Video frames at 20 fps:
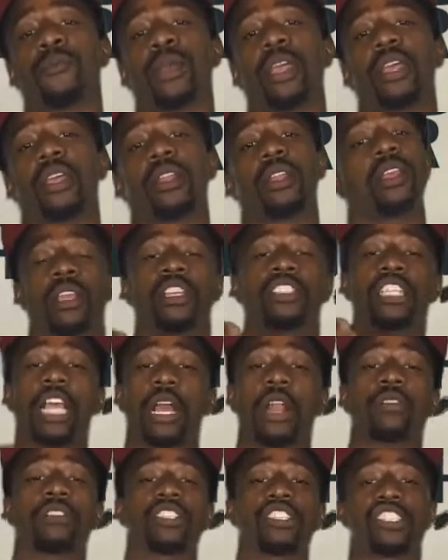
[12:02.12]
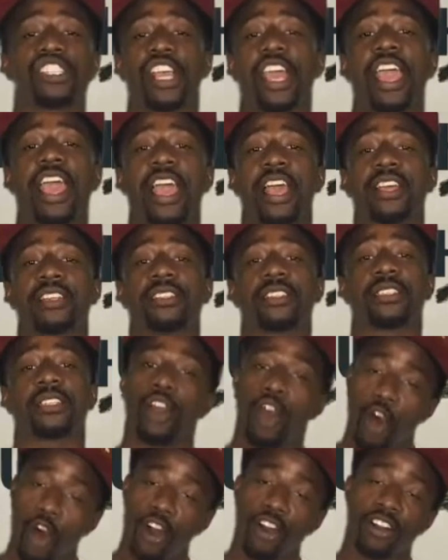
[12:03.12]
it, man. Shout out to Chaz
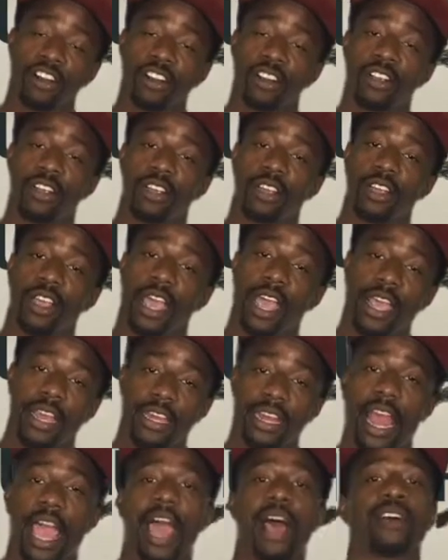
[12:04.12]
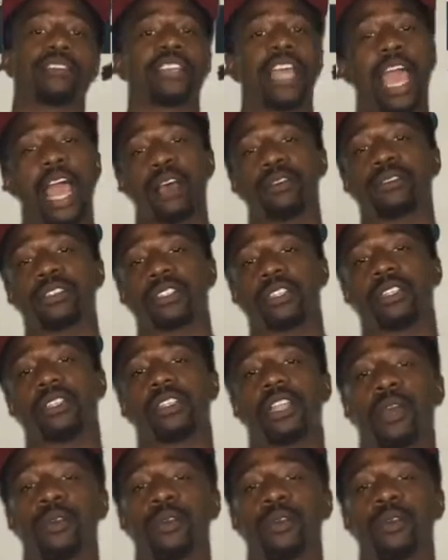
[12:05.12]
Carter and Niles Abston.